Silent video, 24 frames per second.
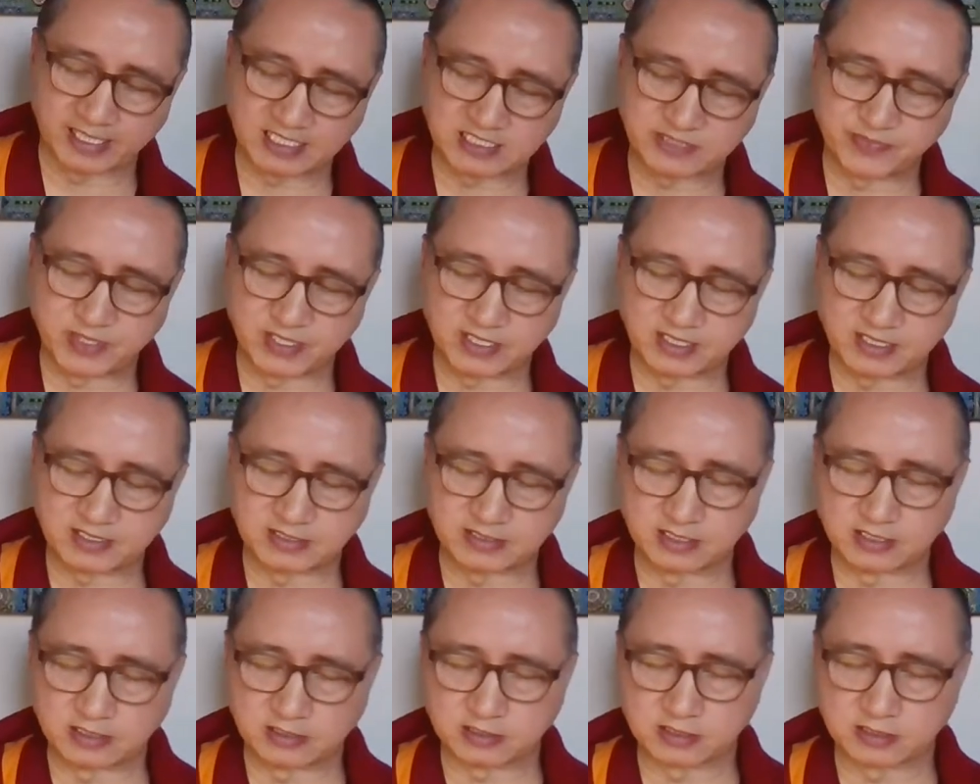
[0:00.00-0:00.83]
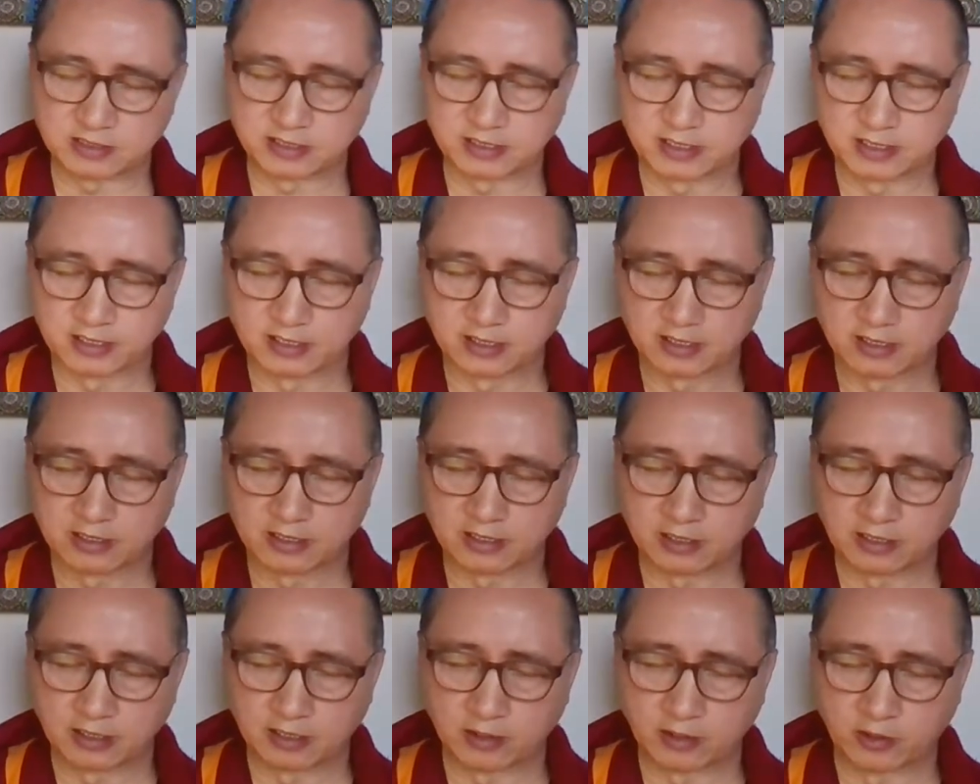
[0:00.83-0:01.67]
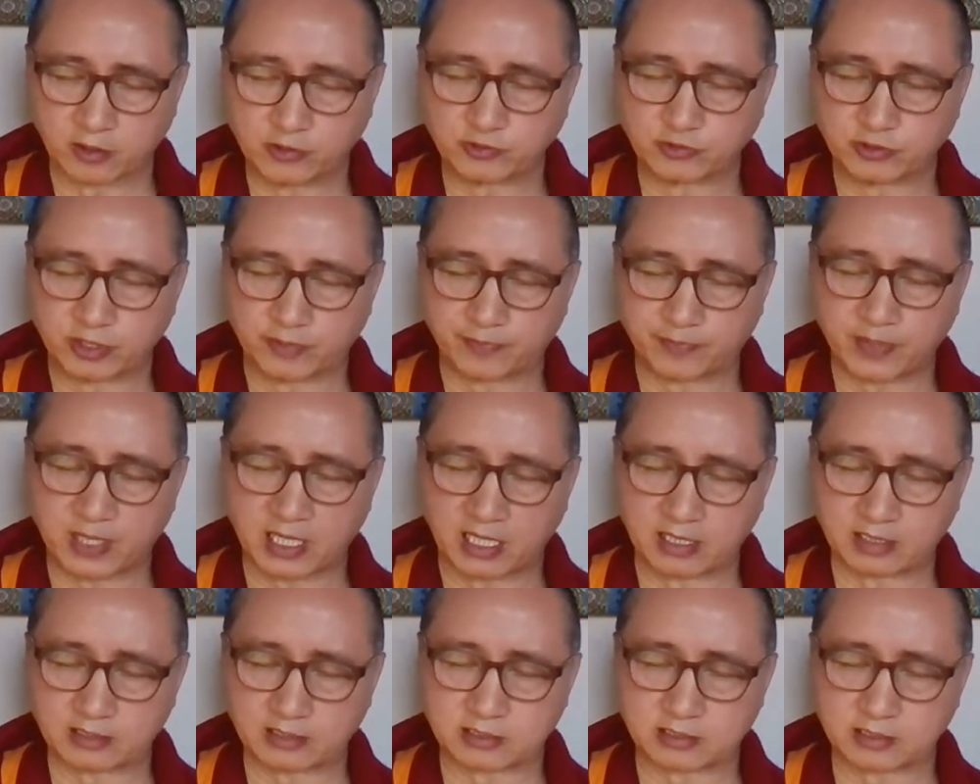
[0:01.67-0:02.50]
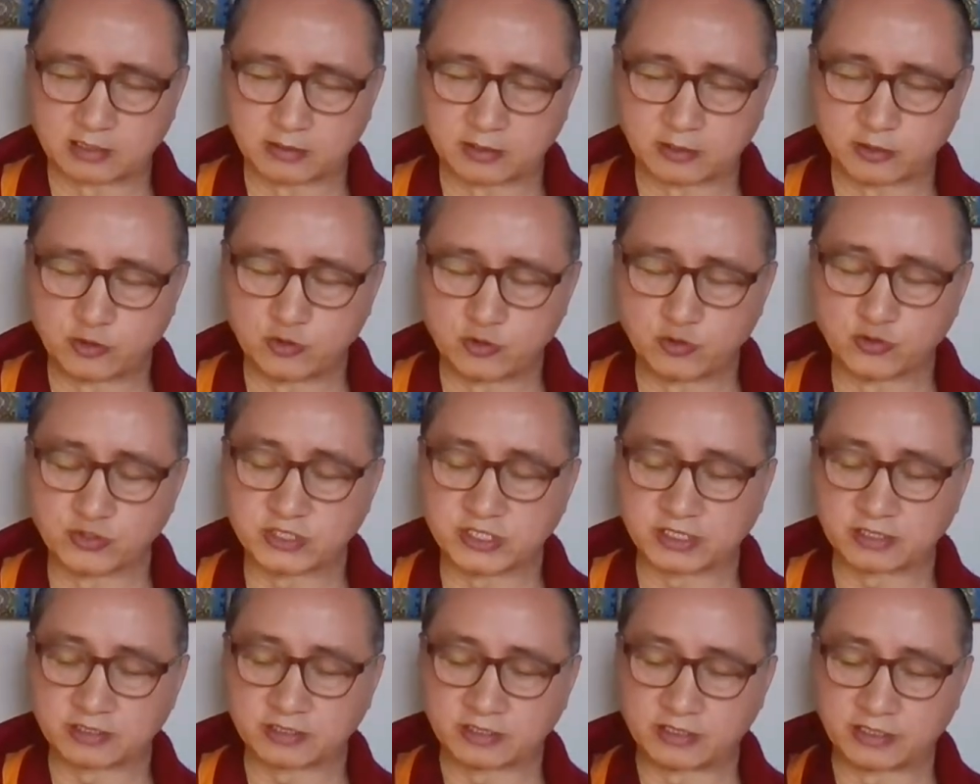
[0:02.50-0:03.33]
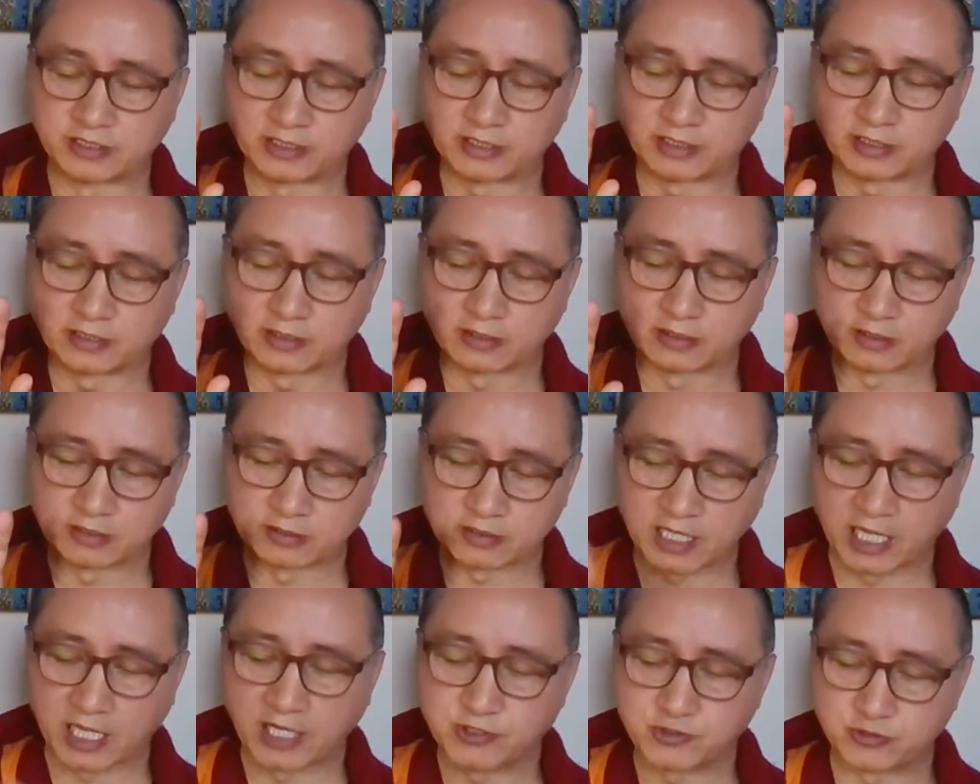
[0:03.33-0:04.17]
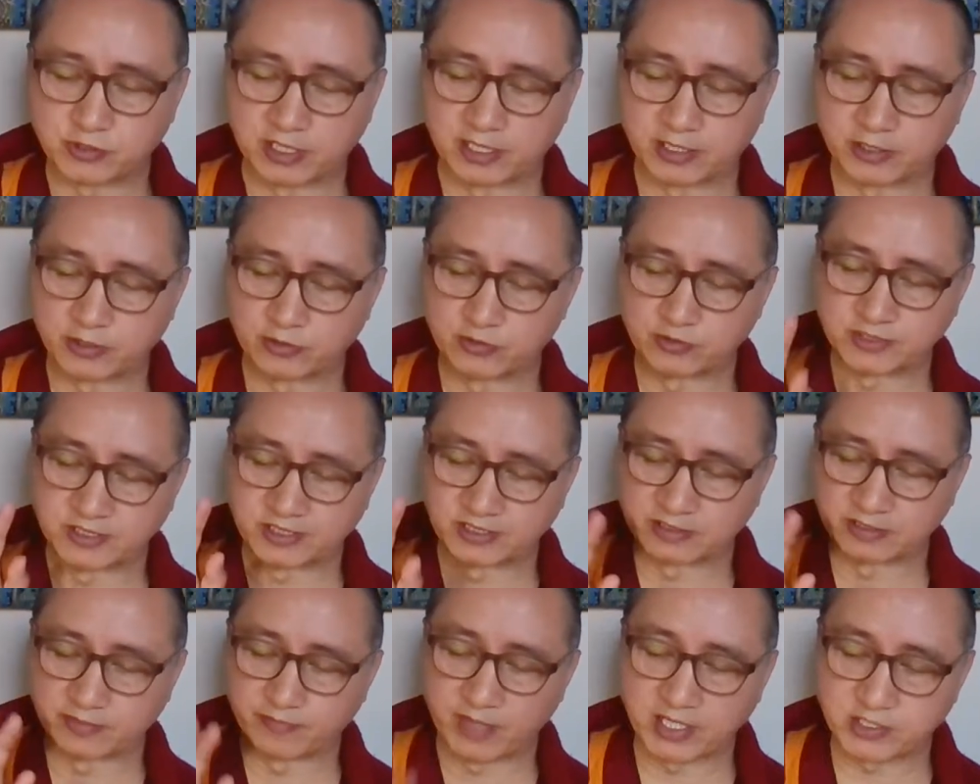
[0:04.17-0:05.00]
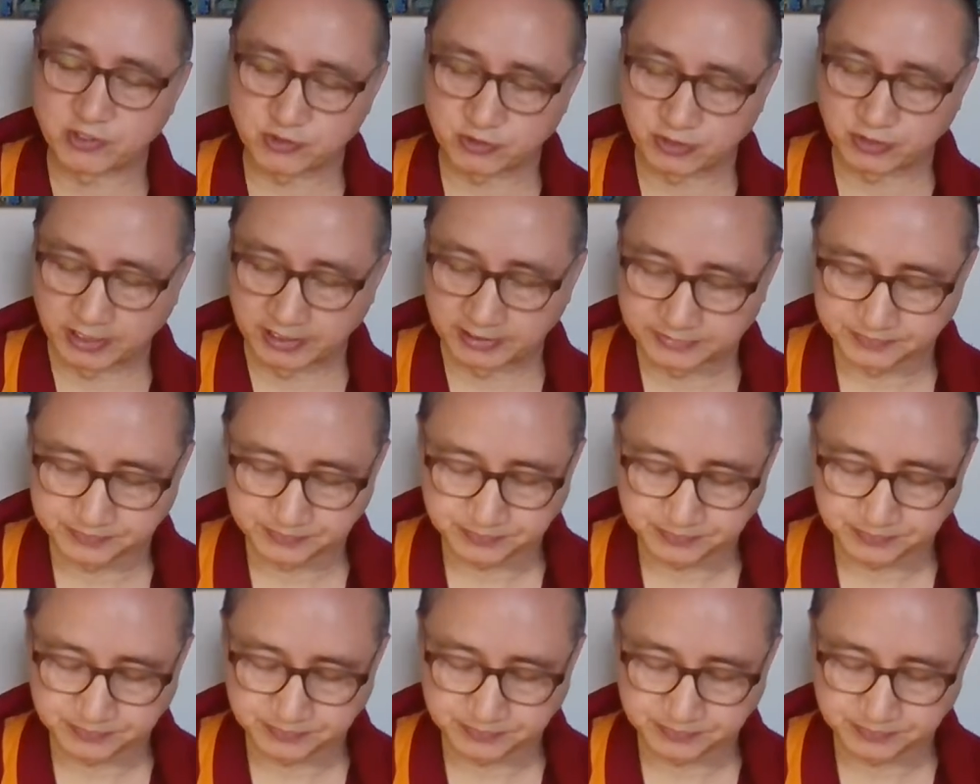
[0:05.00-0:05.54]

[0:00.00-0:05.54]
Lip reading: experiences onto the path using the tantra, using the mantra.